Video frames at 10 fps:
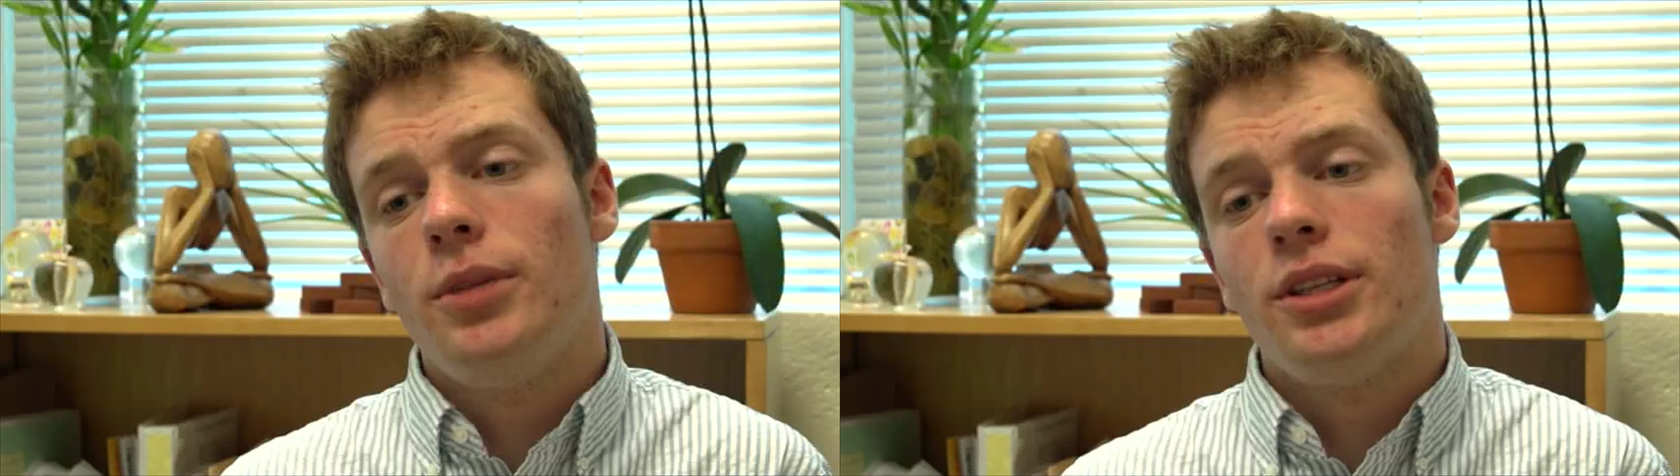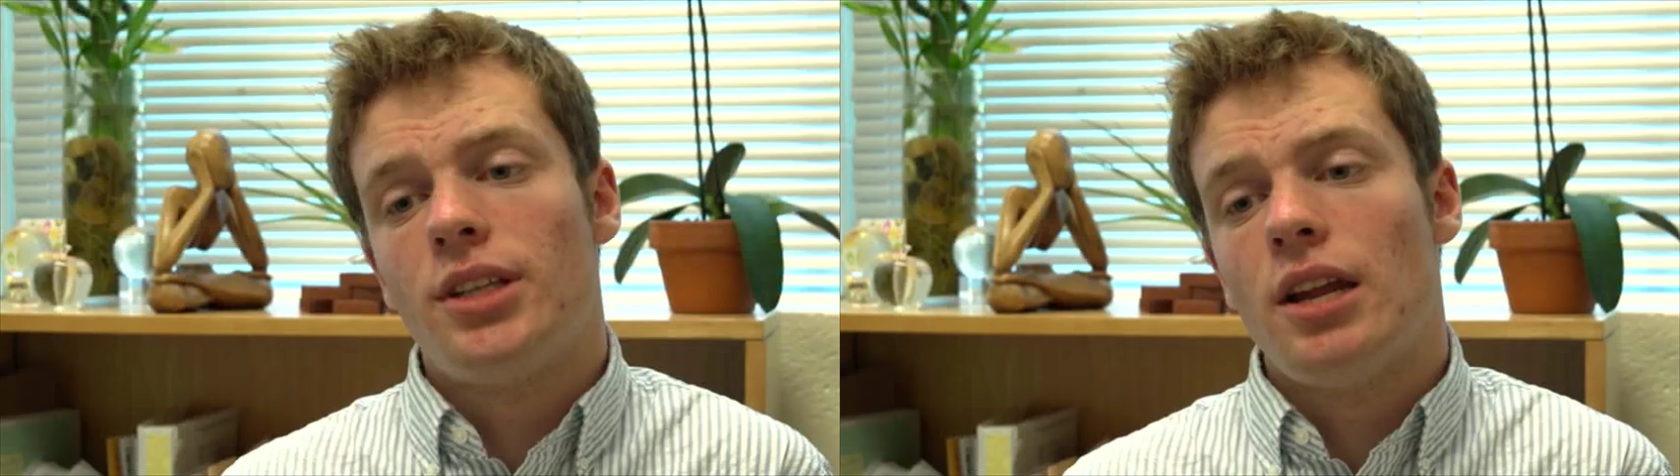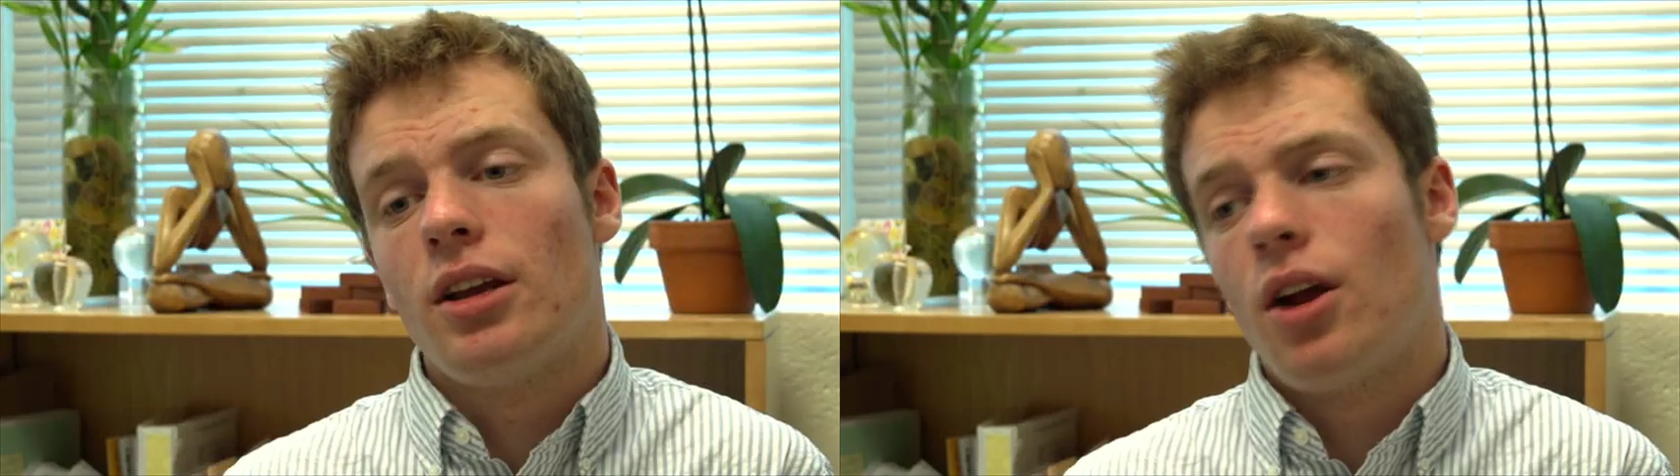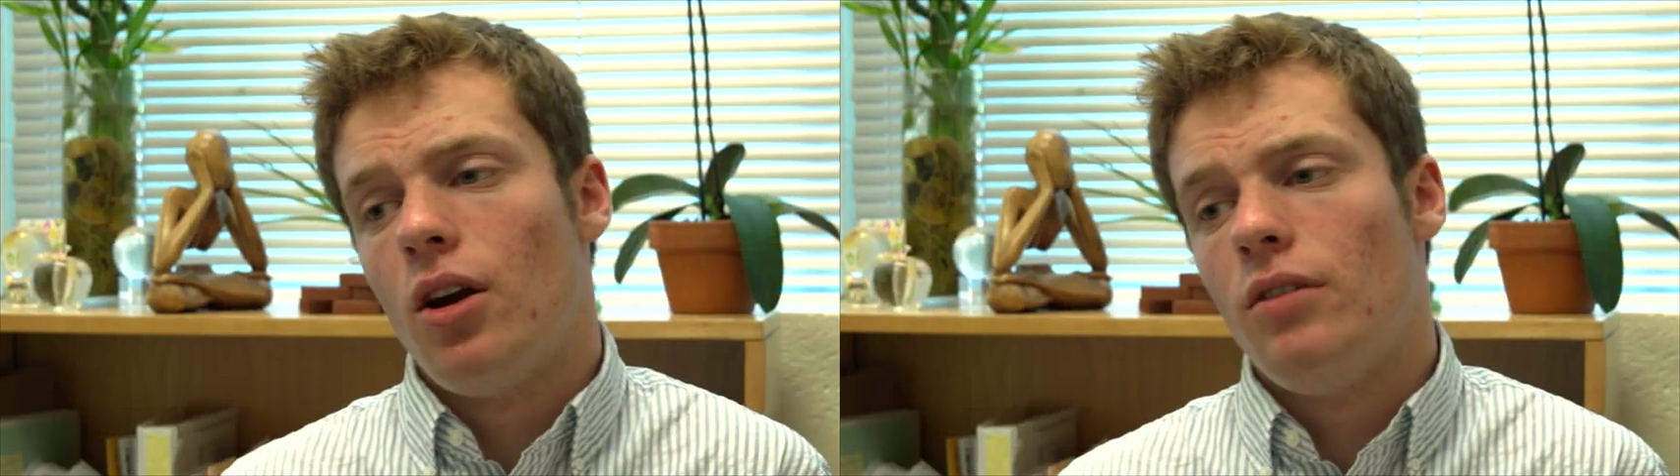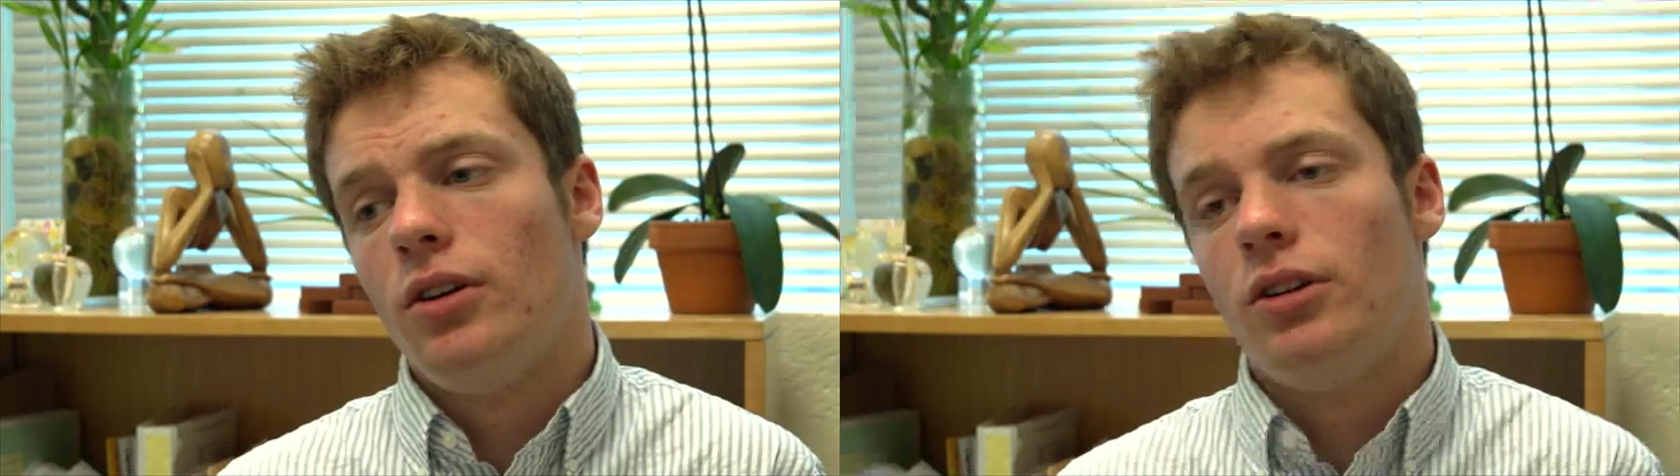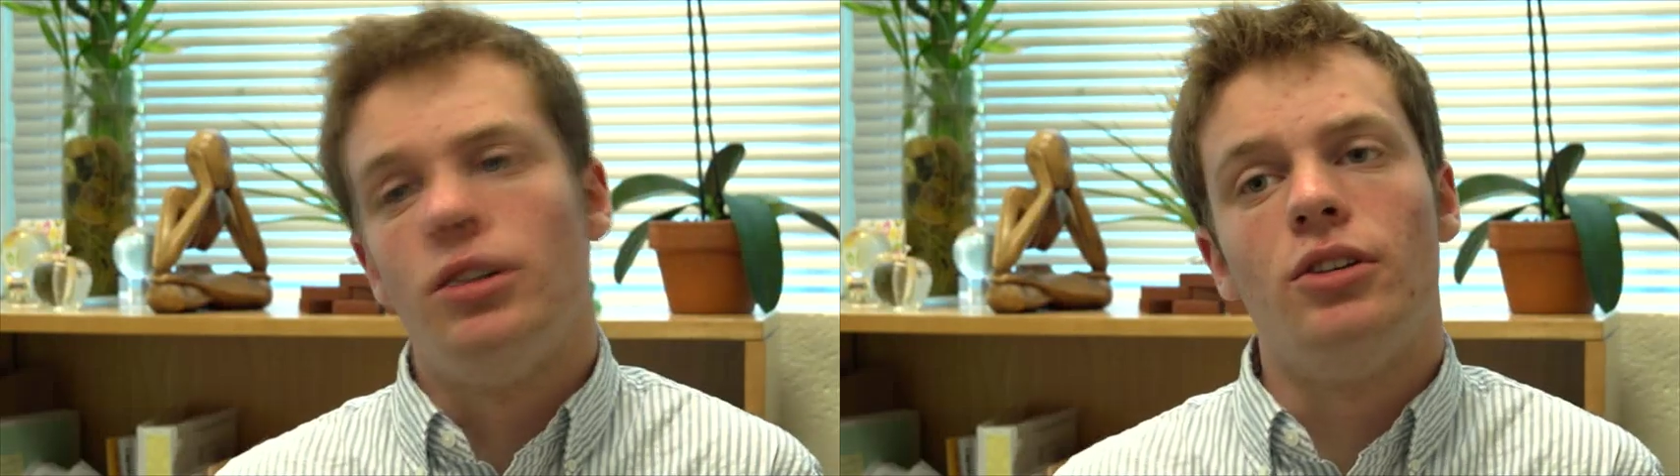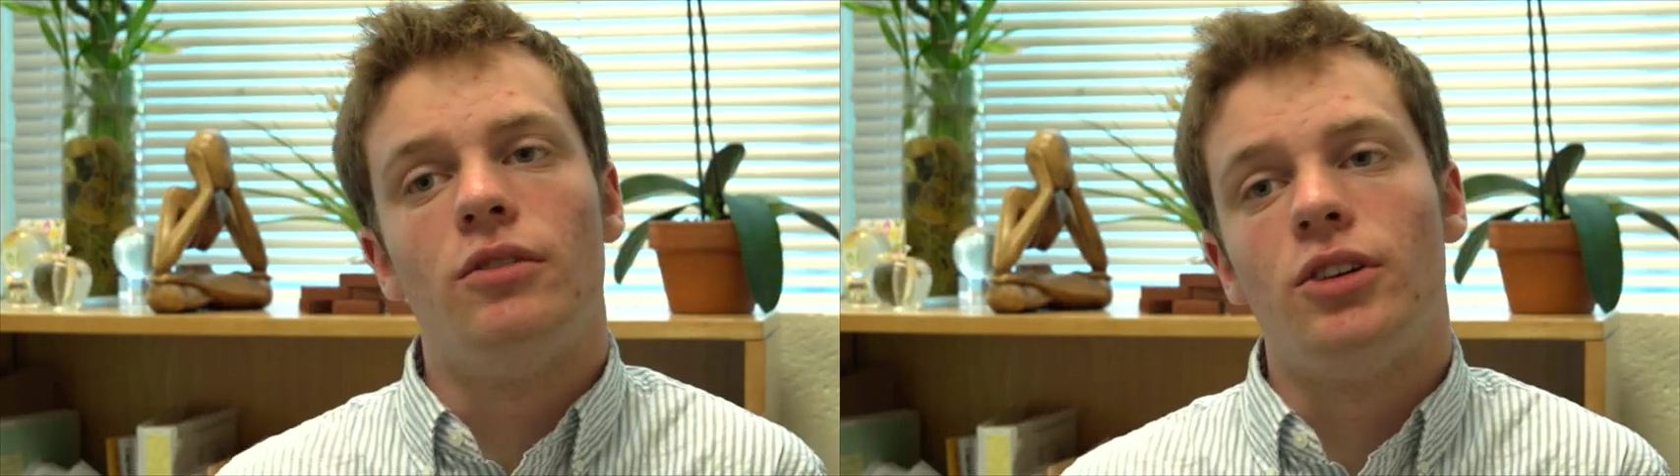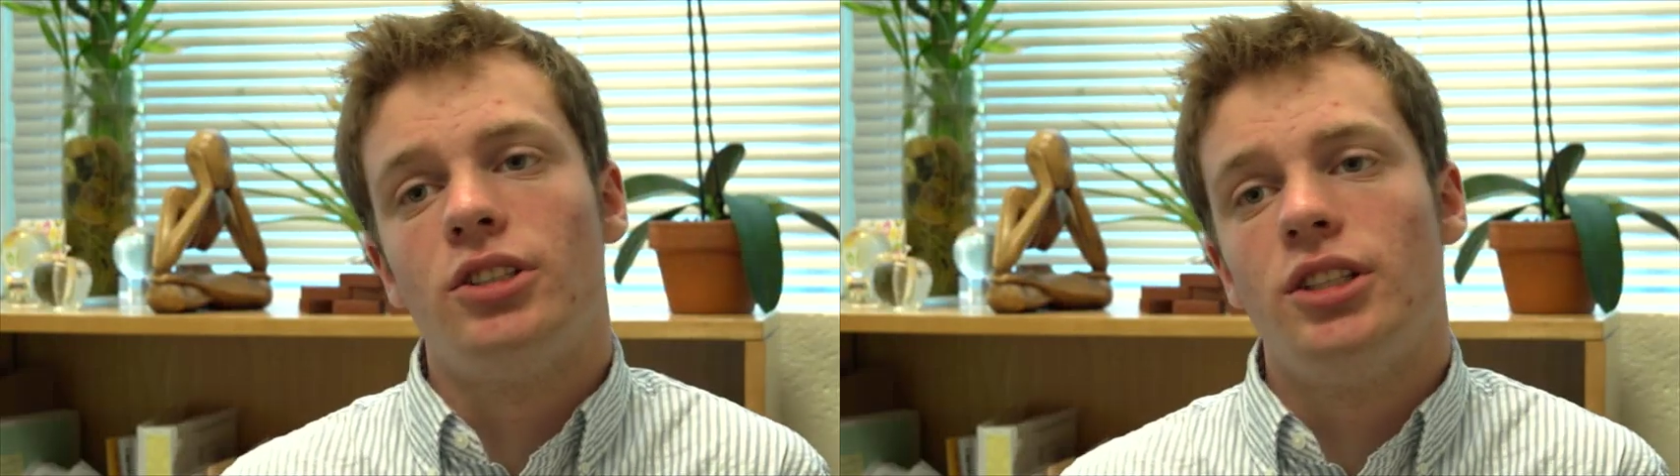be attending Harvard
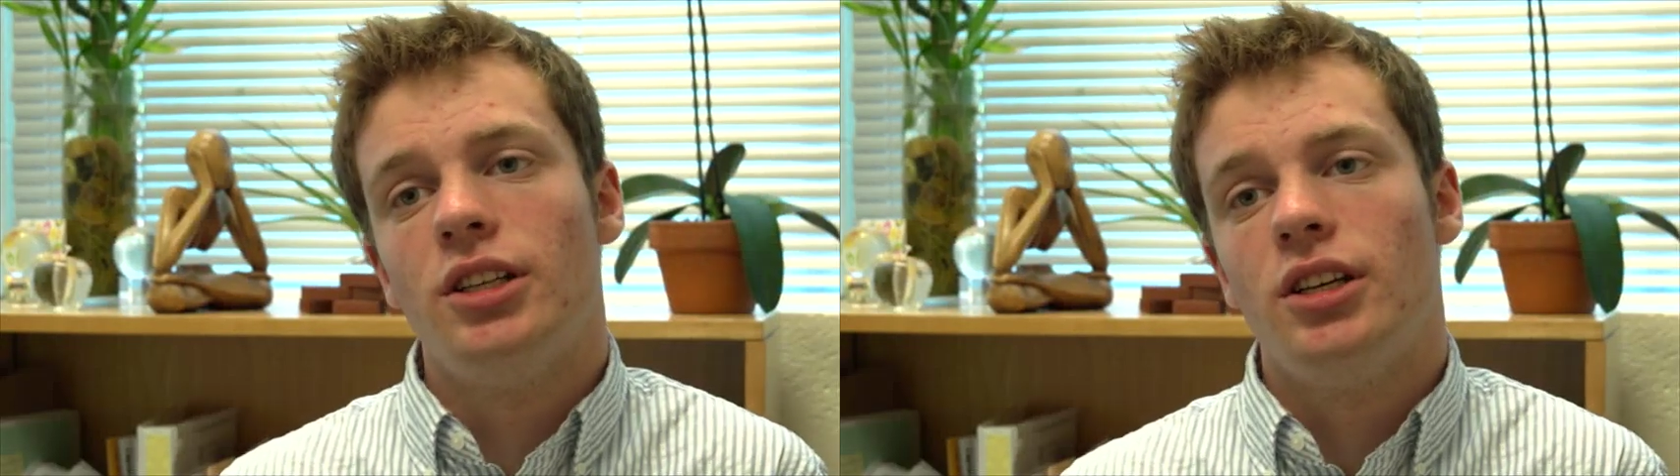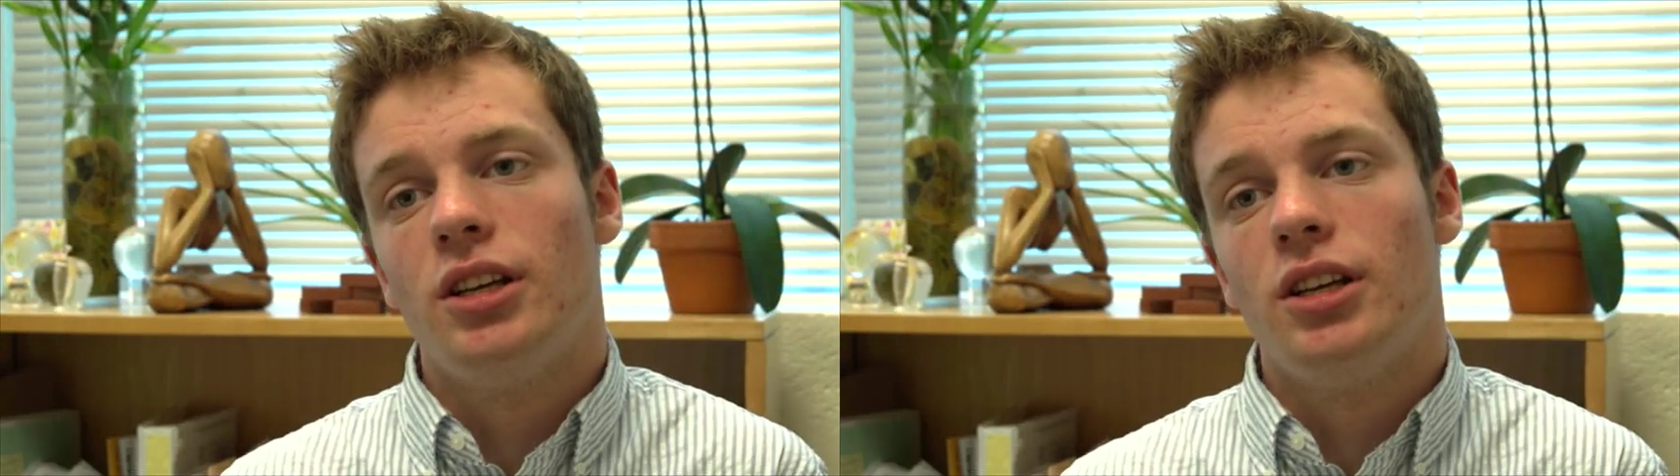University.